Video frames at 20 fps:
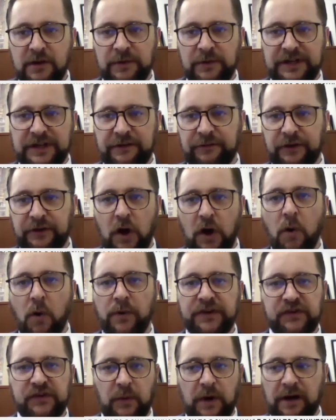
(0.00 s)
We definitely
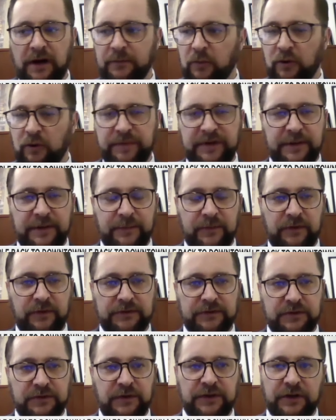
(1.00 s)
always want
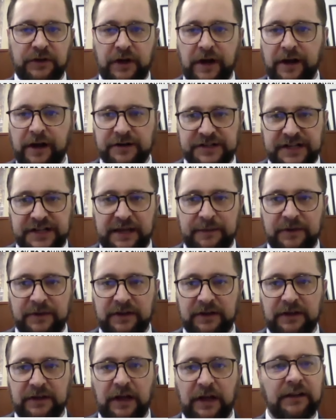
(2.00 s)
people doing their
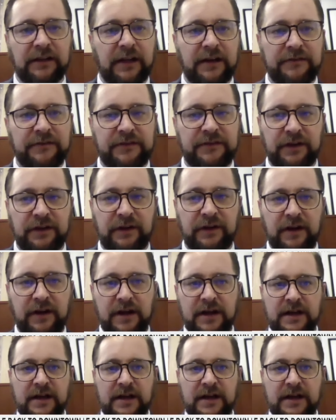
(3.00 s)
entertainment nightlife here.